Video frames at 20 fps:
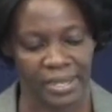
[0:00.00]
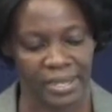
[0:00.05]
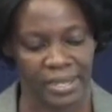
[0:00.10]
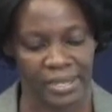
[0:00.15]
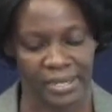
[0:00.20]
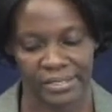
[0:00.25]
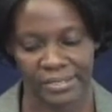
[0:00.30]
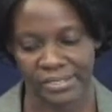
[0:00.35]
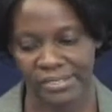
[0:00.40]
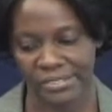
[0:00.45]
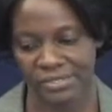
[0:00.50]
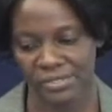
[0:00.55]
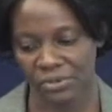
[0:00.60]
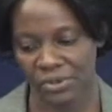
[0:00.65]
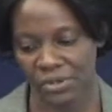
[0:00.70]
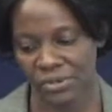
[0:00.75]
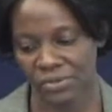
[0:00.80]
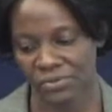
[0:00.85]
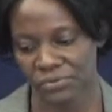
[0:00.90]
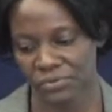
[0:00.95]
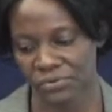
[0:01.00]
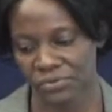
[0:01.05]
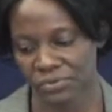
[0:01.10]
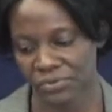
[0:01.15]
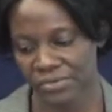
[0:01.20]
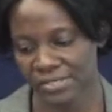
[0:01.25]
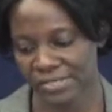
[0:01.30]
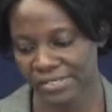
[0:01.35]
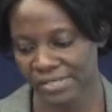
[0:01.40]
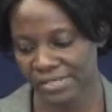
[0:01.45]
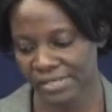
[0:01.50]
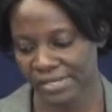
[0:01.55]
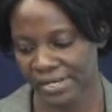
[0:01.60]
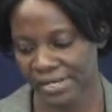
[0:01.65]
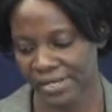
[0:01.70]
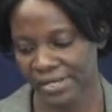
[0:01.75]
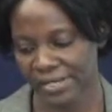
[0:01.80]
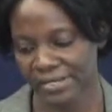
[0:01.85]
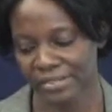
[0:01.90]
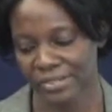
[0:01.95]
And just going through this
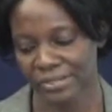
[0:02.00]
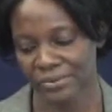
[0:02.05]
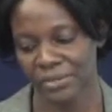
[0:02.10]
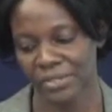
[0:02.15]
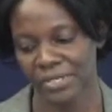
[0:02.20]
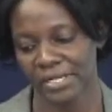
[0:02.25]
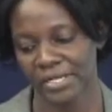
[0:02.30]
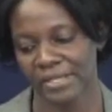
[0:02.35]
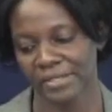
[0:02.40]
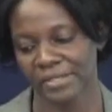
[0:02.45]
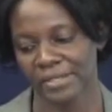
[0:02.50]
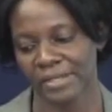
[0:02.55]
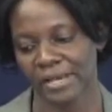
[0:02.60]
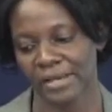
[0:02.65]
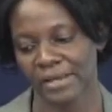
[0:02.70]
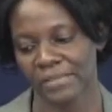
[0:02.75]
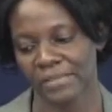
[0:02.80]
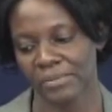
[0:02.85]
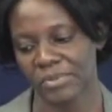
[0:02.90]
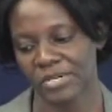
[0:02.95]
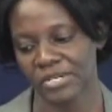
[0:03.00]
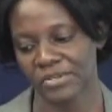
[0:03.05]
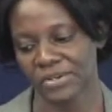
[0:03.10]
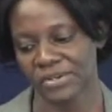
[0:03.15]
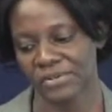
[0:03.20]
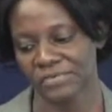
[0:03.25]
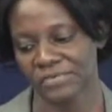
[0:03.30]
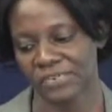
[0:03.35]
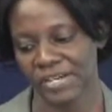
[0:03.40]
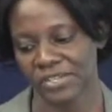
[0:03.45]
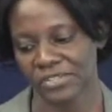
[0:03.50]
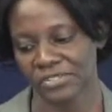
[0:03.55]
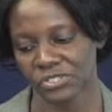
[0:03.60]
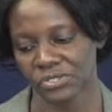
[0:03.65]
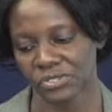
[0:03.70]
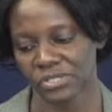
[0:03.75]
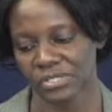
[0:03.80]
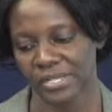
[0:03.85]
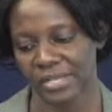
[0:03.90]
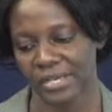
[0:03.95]
a little quickly, the bid rent
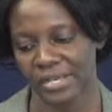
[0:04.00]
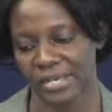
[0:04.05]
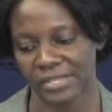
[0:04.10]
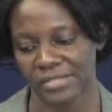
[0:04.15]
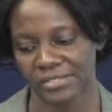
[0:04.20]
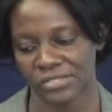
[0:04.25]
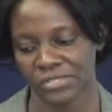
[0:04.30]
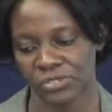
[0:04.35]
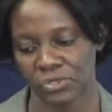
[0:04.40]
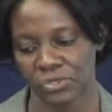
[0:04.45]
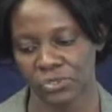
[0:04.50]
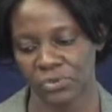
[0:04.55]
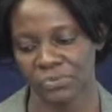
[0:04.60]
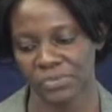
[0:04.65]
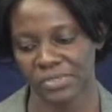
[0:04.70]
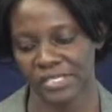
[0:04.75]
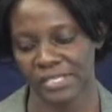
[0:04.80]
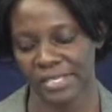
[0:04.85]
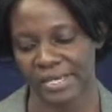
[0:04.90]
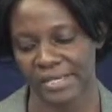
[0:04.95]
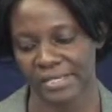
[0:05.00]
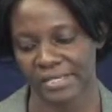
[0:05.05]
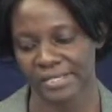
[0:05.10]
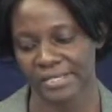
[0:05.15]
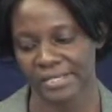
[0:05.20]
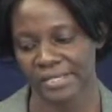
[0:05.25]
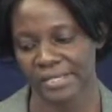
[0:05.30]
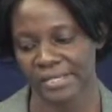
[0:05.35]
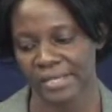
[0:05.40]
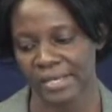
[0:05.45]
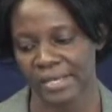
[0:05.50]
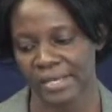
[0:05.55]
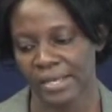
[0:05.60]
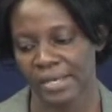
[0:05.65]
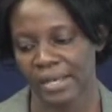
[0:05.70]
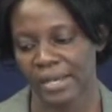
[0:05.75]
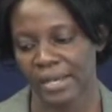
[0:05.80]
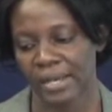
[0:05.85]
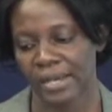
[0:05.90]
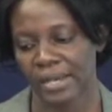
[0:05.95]
function assumes that
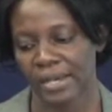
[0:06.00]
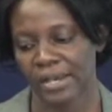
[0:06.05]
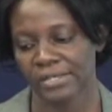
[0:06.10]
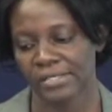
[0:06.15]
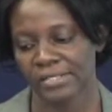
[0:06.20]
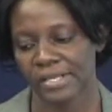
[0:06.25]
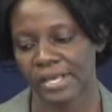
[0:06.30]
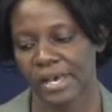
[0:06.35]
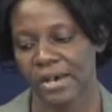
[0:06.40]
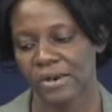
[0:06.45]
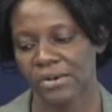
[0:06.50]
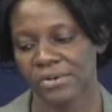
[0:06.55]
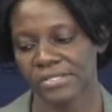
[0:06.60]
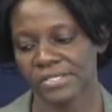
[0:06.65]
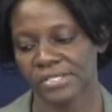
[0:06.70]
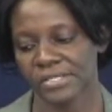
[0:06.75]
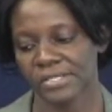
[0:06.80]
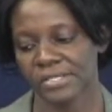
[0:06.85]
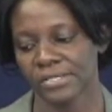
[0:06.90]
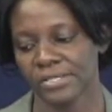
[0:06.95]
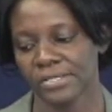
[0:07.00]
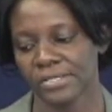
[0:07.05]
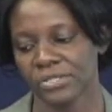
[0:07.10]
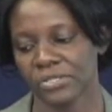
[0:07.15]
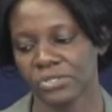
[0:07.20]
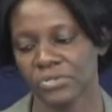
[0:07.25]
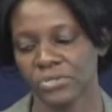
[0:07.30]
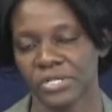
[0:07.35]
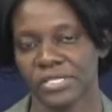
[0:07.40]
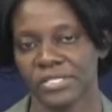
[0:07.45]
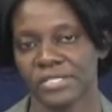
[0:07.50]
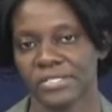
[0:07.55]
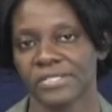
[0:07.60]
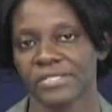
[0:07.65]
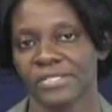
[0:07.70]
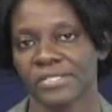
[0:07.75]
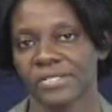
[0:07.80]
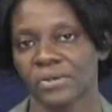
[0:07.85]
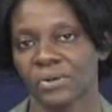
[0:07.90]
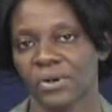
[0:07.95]
housing
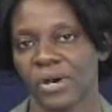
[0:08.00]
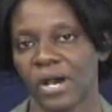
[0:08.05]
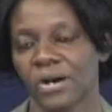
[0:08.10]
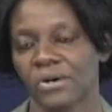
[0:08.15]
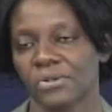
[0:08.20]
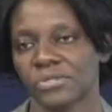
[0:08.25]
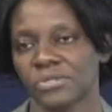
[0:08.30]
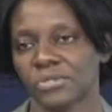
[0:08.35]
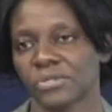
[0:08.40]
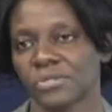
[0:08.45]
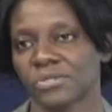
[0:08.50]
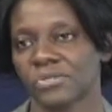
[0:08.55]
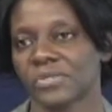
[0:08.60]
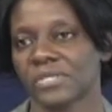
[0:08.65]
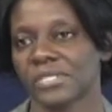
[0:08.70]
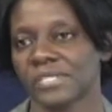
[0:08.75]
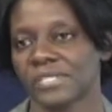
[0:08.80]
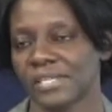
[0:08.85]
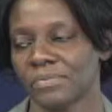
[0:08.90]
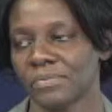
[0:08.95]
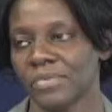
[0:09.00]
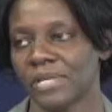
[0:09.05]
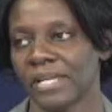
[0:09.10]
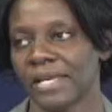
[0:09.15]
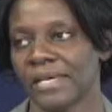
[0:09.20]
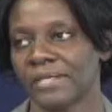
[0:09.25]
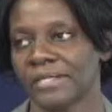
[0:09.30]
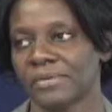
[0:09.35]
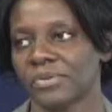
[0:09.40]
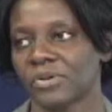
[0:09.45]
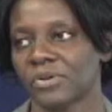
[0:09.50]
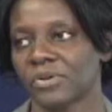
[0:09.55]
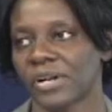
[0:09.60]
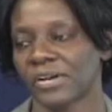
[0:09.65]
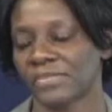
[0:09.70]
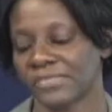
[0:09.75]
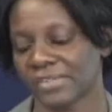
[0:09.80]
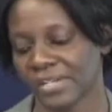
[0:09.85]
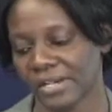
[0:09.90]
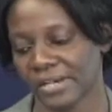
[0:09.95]
units or households with similar
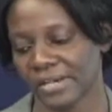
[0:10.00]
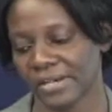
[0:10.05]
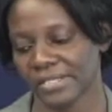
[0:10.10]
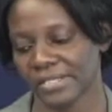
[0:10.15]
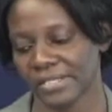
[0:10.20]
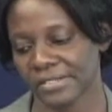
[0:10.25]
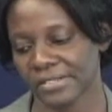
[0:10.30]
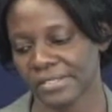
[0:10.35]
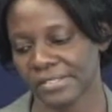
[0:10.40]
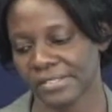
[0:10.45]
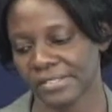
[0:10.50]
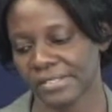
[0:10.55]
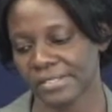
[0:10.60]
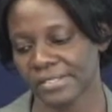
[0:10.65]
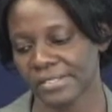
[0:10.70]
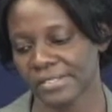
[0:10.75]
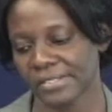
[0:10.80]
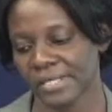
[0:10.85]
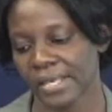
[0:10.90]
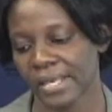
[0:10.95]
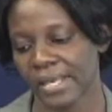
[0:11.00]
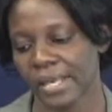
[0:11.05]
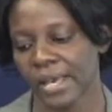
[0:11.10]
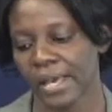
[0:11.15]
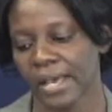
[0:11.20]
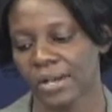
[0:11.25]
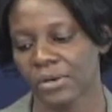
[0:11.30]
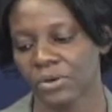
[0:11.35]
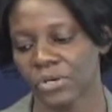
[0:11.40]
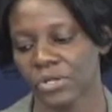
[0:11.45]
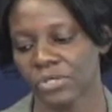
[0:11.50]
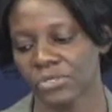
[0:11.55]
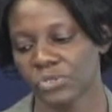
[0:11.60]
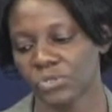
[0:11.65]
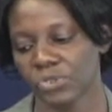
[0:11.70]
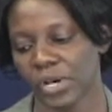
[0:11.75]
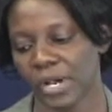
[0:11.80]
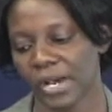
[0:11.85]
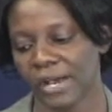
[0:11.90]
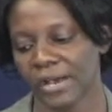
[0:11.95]
demographic characteristics are going
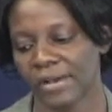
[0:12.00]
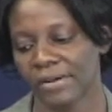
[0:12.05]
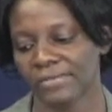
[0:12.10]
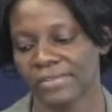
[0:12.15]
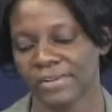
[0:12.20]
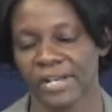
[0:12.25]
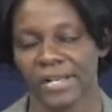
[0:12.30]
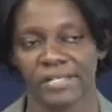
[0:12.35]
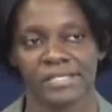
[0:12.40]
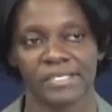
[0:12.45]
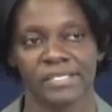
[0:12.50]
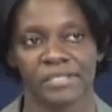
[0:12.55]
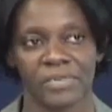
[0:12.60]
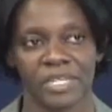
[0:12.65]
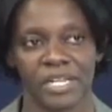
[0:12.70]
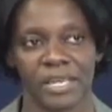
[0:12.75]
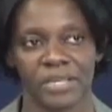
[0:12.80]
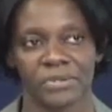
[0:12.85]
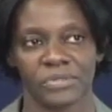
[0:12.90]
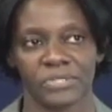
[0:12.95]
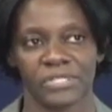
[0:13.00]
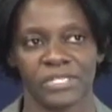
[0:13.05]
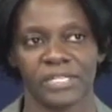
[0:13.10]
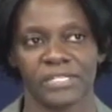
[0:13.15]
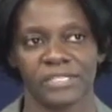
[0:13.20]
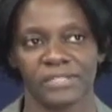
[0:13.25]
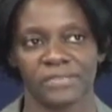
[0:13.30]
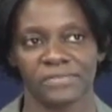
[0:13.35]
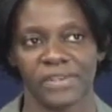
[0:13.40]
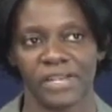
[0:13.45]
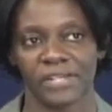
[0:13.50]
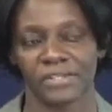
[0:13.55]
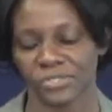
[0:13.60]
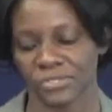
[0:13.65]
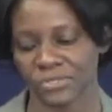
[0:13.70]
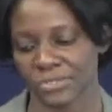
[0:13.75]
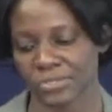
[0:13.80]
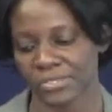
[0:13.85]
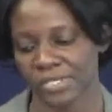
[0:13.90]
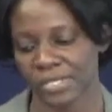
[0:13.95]
to have similar utility
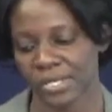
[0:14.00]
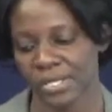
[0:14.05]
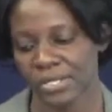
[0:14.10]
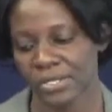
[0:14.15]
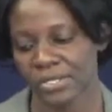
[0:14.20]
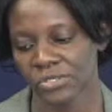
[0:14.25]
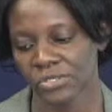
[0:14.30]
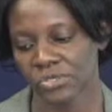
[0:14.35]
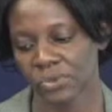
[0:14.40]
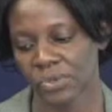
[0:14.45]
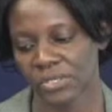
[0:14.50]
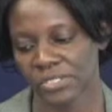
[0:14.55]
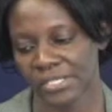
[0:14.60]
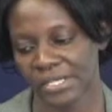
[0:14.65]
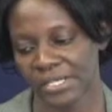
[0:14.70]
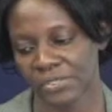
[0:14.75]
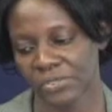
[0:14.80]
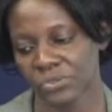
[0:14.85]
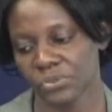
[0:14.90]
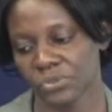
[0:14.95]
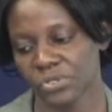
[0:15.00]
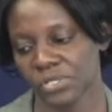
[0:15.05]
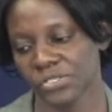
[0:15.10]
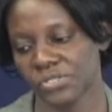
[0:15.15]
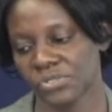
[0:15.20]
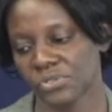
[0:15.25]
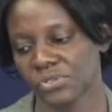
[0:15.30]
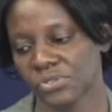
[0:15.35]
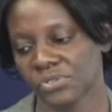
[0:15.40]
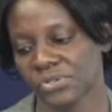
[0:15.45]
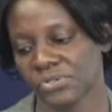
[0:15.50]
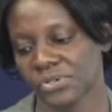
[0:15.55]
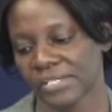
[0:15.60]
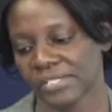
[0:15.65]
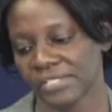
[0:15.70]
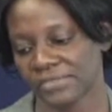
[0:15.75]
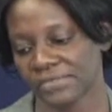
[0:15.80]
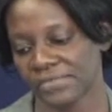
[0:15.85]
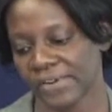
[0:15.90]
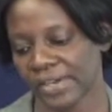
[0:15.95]
functions. So what I do is to
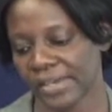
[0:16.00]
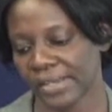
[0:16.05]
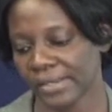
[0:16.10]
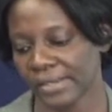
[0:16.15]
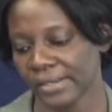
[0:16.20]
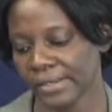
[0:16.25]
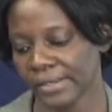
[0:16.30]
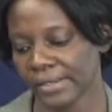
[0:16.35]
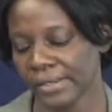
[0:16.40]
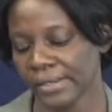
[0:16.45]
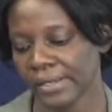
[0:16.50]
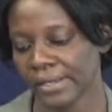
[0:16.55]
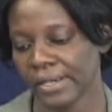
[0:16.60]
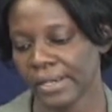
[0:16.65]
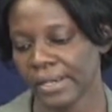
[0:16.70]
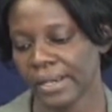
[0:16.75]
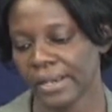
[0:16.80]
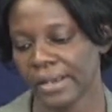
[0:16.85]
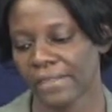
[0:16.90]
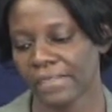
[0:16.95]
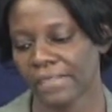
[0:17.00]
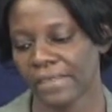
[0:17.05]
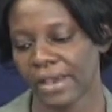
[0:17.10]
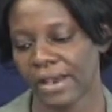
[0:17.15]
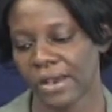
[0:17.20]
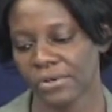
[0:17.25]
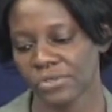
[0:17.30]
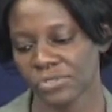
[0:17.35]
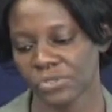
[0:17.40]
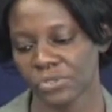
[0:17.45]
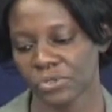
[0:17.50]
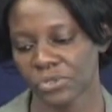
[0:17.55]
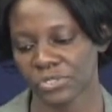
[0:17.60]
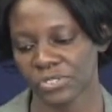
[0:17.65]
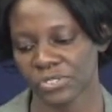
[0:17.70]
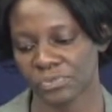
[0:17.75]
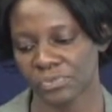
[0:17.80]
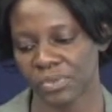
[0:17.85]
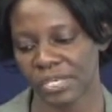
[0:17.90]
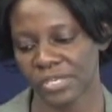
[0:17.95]
stratify the
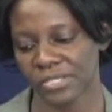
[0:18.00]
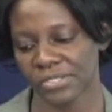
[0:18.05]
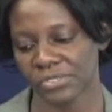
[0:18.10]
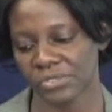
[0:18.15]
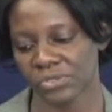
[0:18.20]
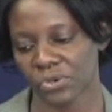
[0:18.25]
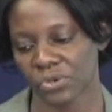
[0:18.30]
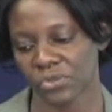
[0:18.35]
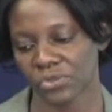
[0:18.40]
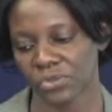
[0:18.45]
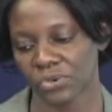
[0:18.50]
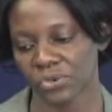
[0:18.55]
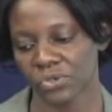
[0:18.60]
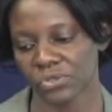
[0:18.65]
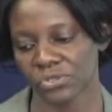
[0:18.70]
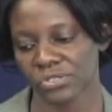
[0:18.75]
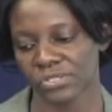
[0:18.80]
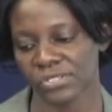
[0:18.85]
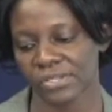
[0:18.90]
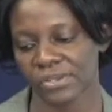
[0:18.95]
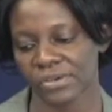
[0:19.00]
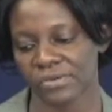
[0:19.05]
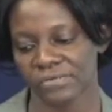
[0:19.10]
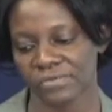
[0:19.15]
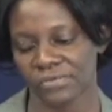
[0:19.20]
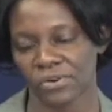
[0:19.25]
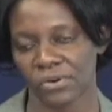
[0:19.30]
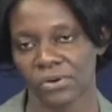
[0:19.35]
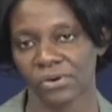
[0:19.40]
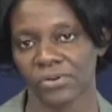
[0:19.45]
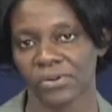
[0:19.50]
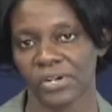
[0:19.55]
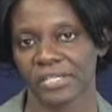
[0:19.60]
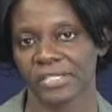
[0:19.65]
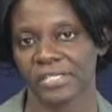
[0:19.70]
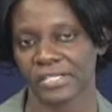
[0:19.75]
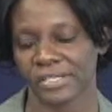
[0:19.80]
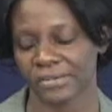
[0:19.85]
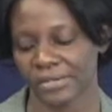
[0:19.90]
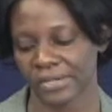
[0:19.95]
households based on those 4
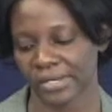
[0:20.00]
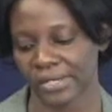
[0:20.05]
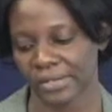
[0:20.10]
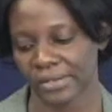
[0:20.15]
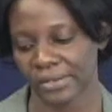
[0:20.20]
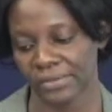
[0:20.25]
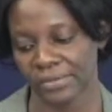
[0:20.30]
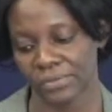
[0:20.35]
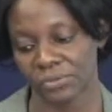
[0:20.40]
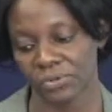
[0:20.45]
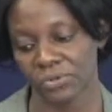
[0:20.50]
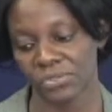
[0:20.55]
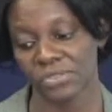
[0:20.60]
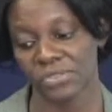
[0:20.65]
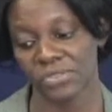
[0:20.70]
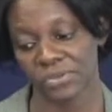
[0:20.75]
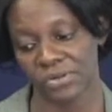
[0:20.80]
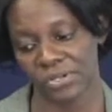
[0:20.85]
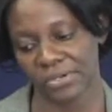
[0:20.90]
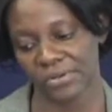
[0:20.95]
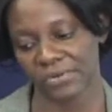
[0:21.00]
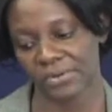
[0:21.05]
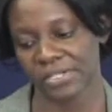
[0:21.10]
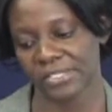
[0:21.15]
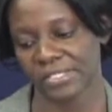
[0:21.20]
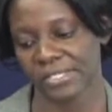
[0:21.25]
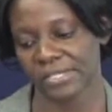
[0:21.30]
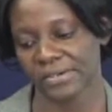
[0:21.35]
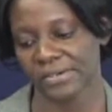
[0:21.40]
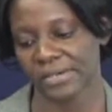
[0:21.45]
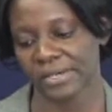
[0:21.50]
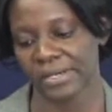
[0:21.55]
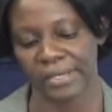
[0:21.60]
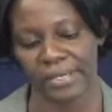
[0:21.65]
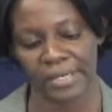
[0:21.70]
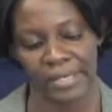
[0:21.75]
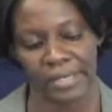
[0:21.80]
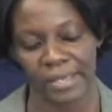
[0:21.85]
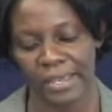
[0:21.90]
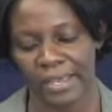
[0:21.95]
criteria, those 3 criteria,
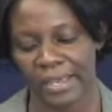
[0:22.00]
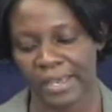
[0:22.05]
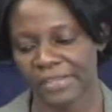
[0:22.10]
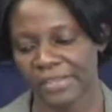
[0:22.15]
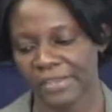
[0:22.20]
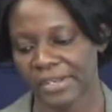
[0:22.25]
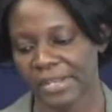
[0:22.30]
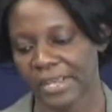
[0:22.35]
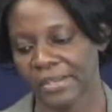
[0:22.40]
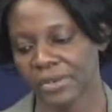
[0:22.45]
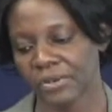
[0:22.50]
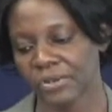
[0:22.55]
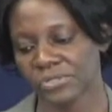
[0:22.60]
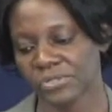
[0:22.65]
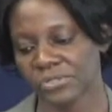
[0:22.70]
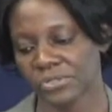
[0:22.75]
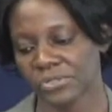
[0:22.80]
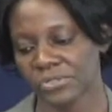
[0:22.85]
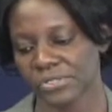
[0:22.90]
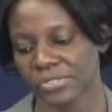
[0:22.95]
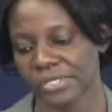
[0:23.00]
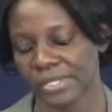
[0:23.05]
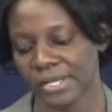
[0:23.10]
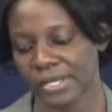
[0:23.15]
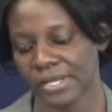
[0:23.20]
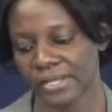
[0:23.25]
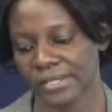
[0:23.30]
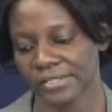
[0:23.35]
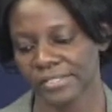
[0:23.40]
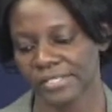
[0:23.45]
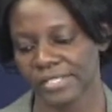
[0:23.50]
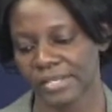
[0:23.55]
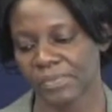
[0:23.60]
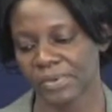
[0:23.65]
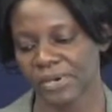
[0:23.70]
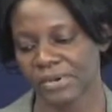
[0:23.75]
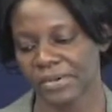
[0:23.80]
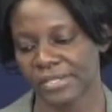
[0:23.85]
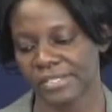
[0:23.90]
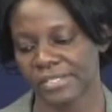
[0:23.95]
and then I also
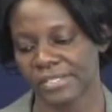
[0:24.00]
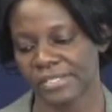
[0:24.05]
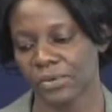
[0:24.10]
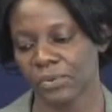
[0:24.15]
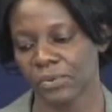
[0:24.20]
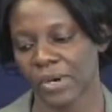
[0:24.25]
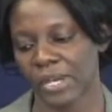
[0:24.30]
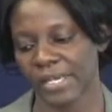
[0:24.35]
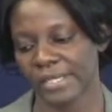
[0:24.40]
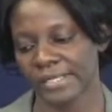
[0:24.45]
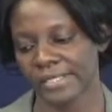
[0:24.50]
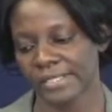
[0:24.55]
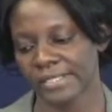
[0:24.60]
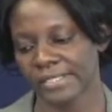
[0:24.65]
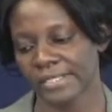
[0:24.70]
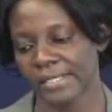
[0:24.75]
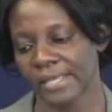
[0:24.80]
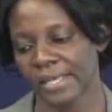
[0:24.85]
separate the white